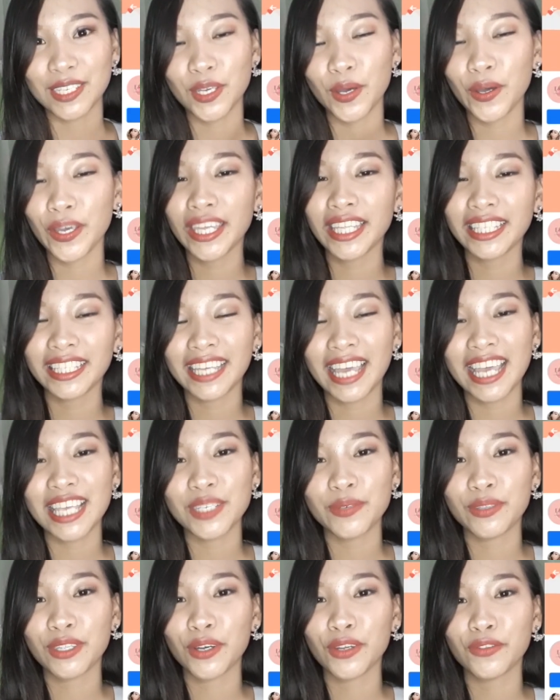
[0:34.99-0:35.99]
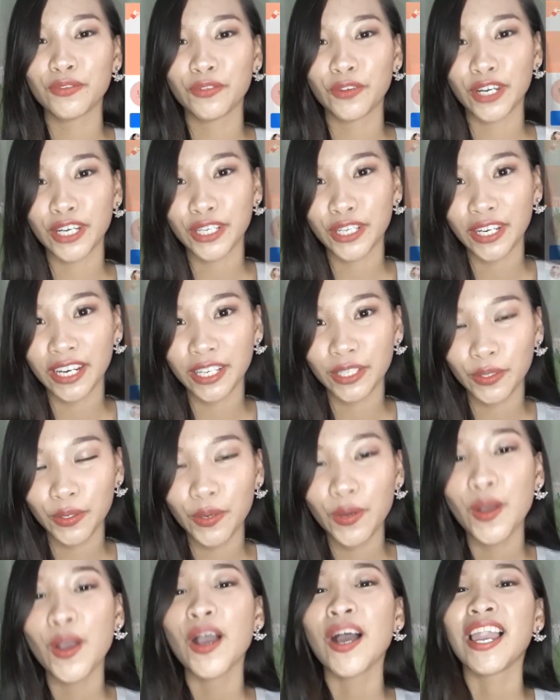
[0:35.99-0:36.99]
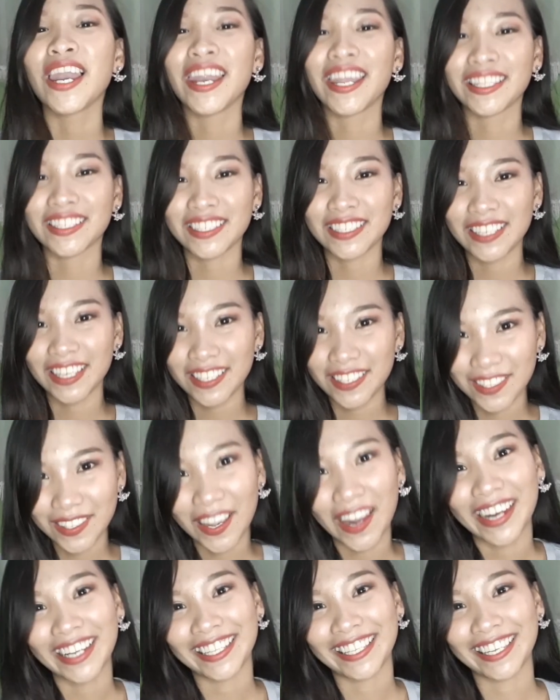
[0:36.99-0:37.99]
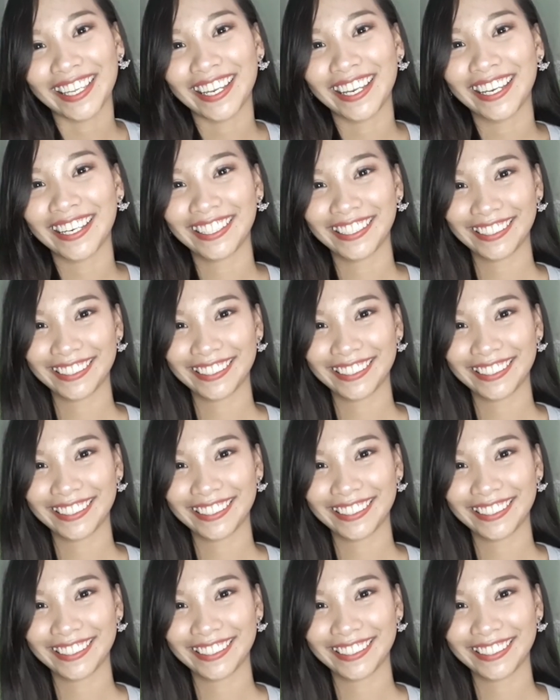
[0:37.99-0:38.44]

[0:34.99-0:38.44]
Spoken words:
So ayan guys, without further ado, let's get started.